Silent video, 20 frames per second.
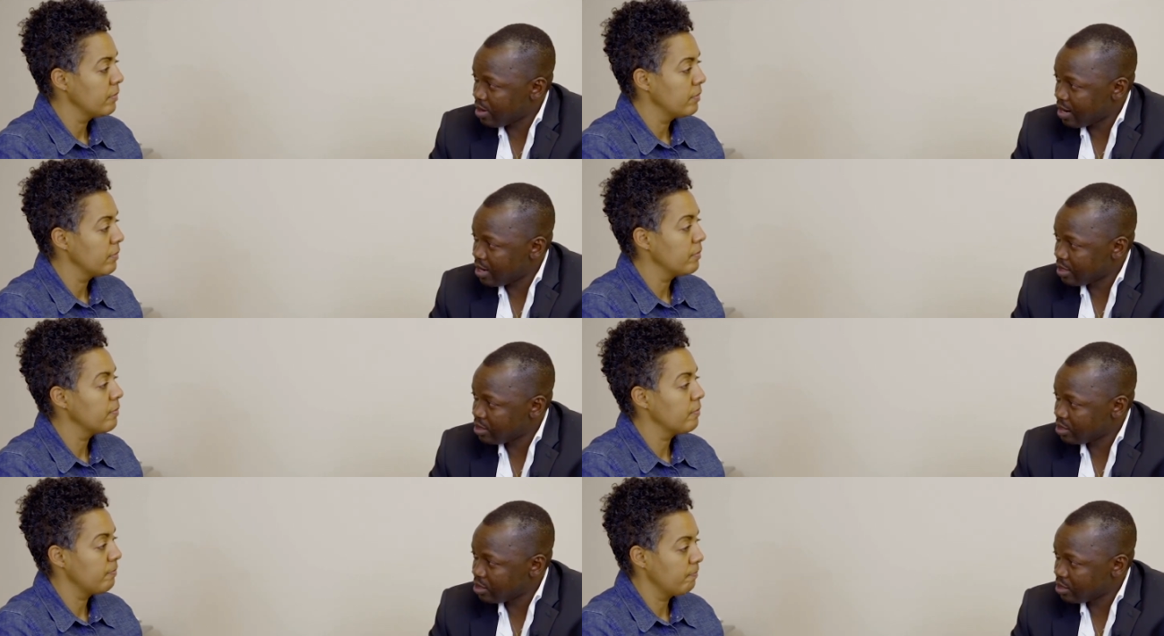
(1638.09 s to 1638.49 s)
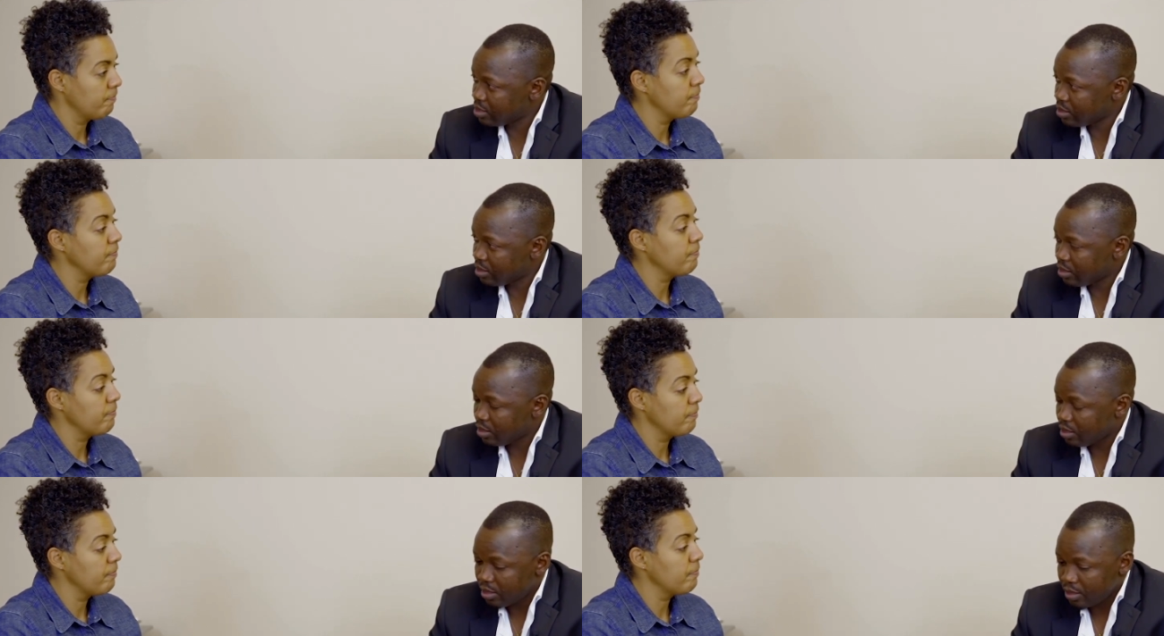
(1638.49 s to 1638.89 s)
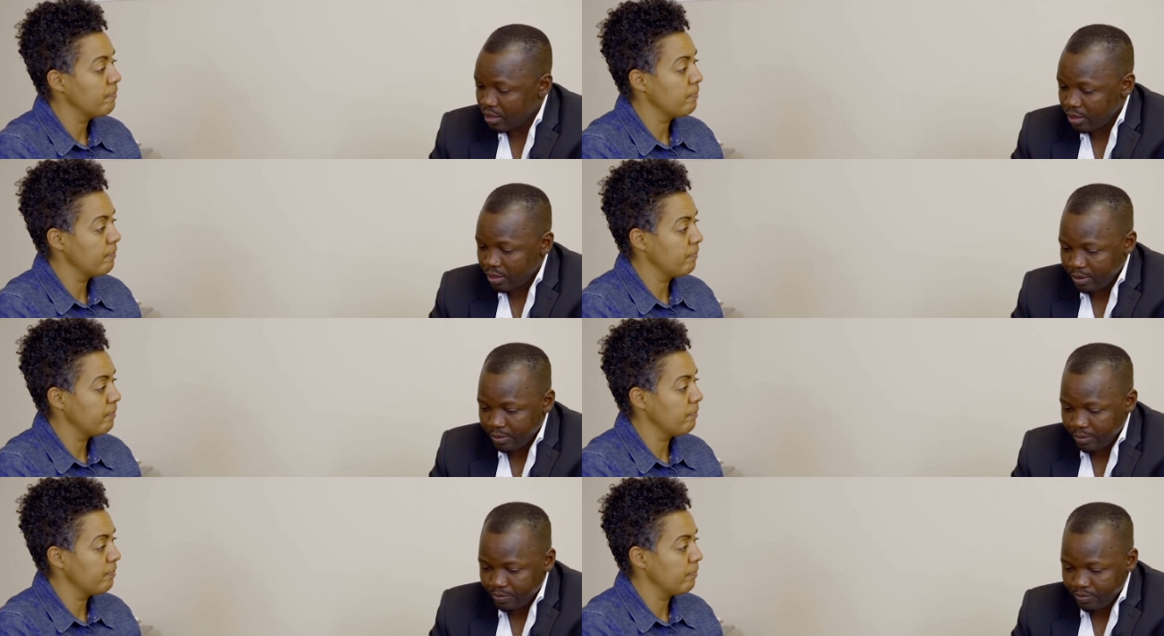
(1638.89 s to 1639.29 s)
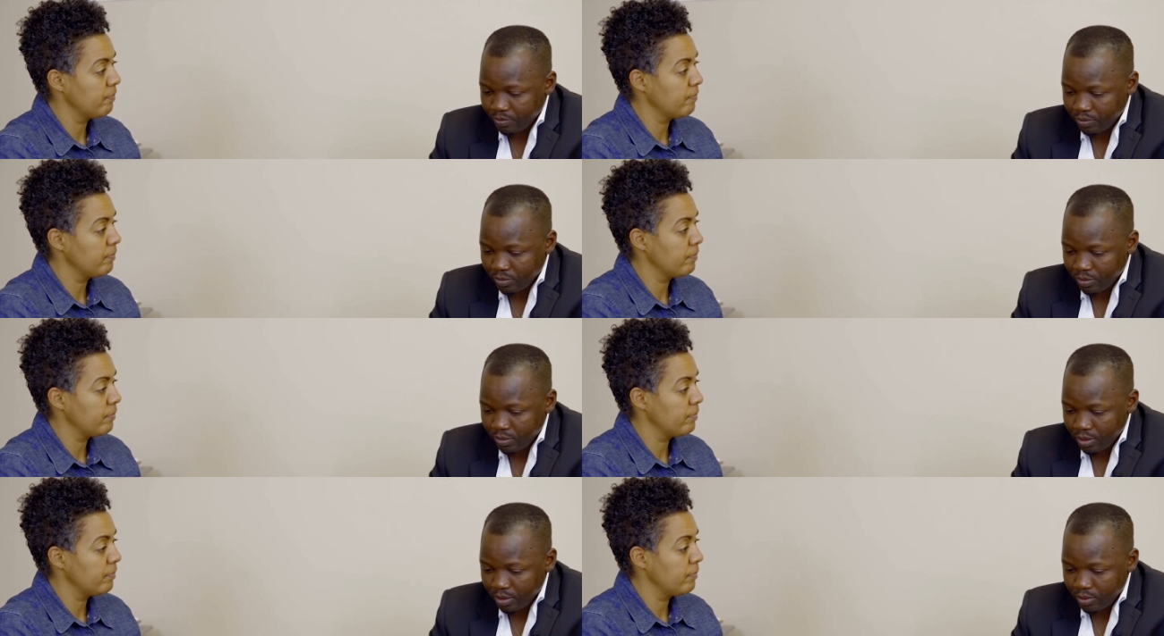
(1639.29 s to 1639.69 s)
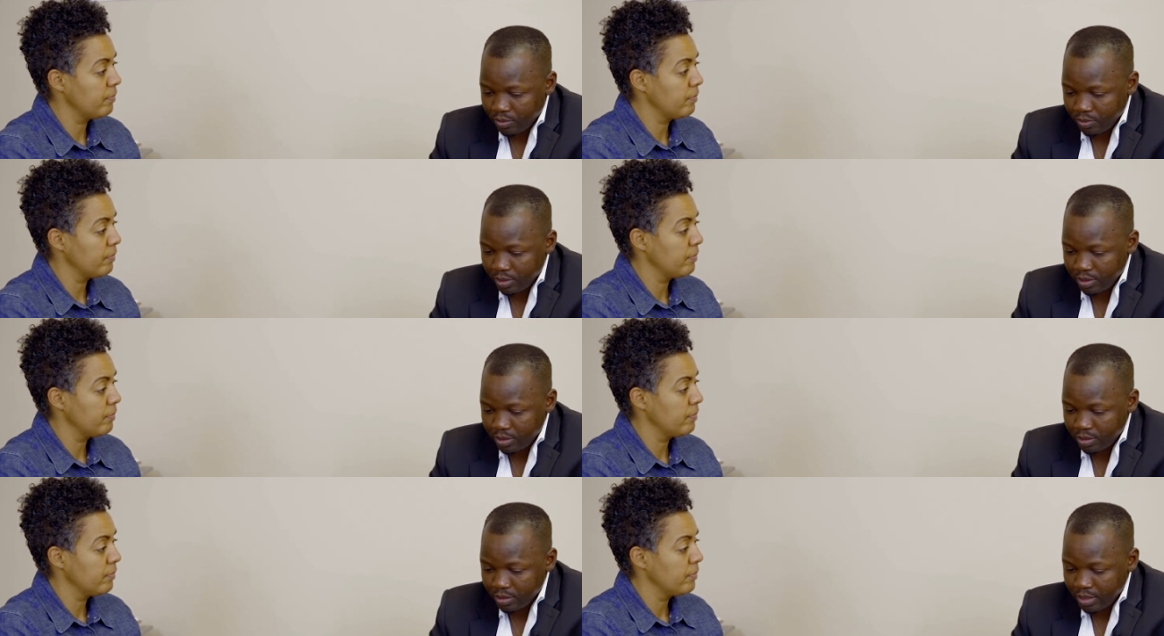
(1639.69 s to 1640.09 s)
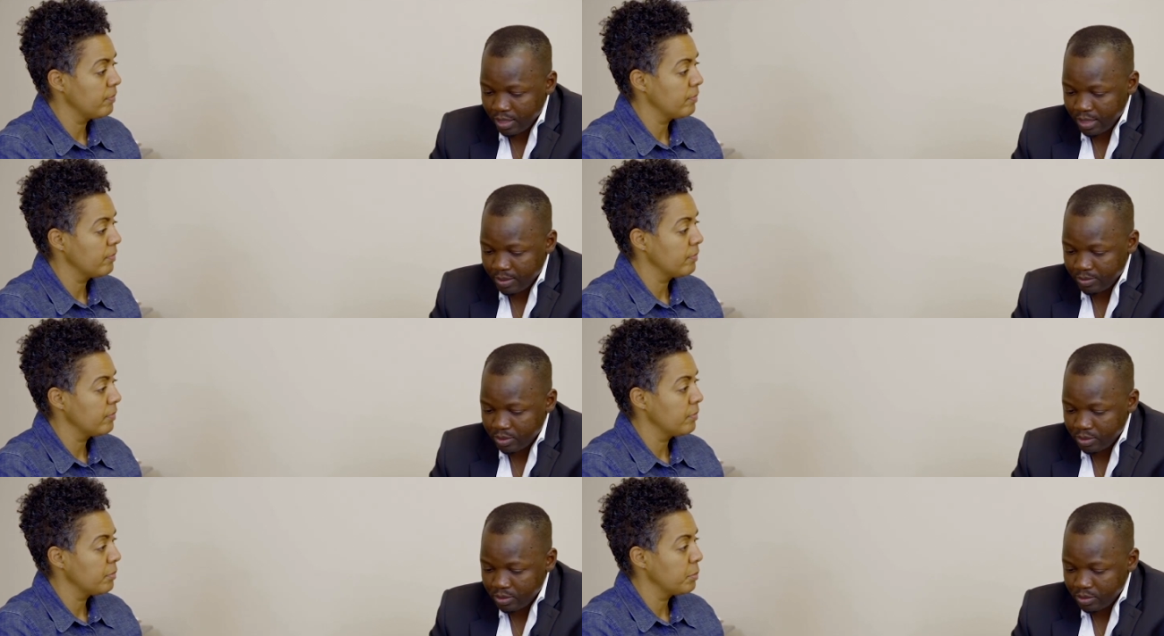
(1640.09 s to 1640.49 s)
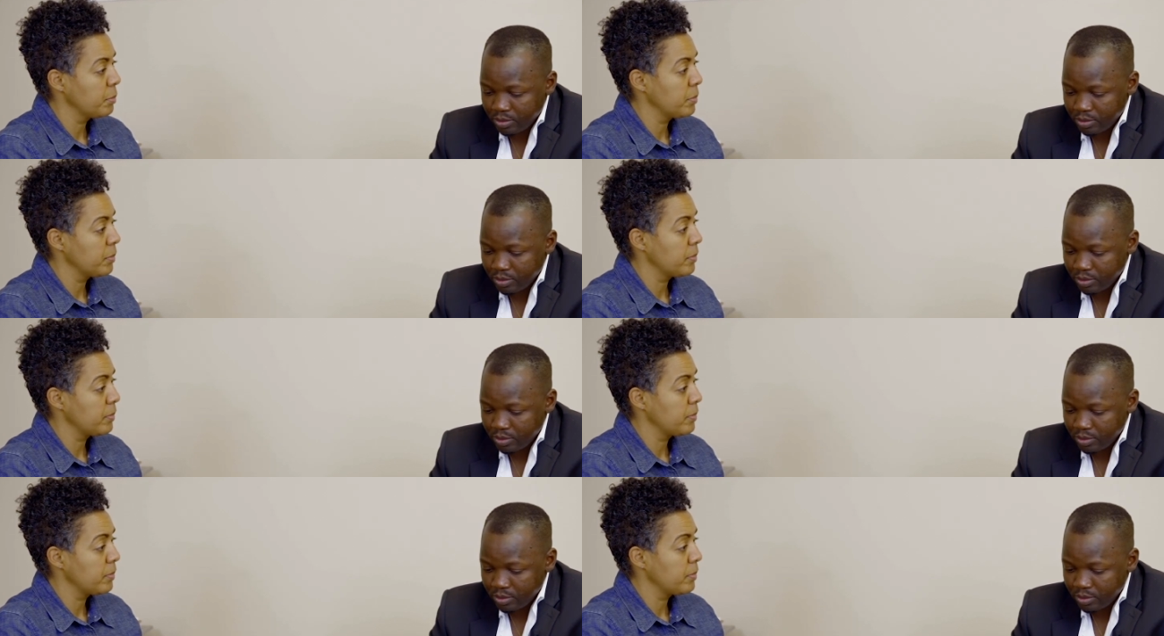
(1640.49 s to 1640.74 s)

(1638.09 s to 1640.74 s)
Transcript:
Speaker 1: much um, when it comes to